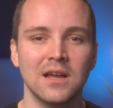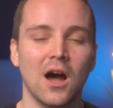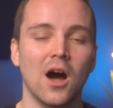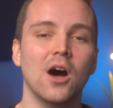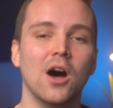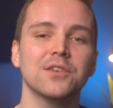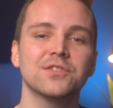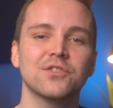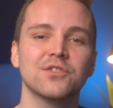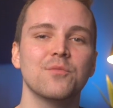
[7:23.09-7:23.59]

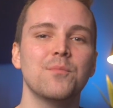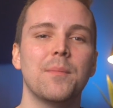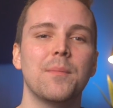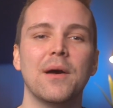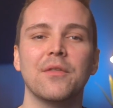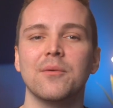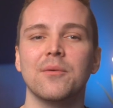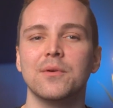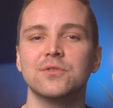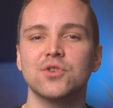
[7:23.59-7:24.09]
Ask them
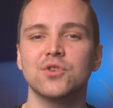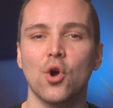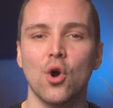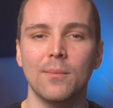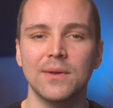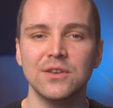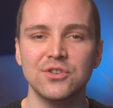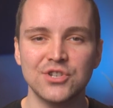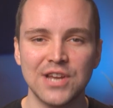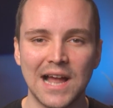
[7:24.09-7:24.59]
about the most
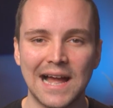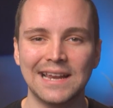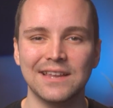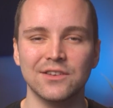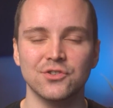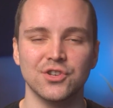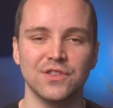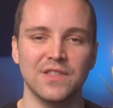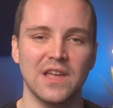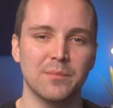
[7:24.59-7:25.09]
common
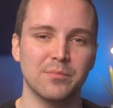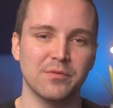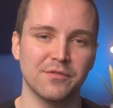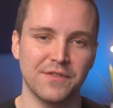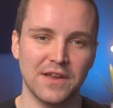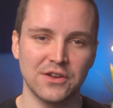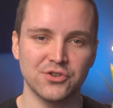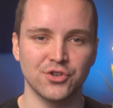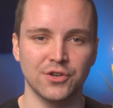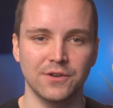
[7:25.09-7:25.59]
challenge in their
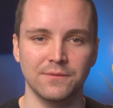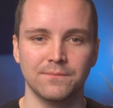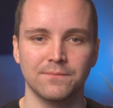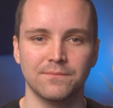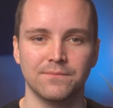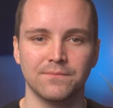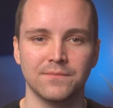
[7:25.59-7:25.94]
profession.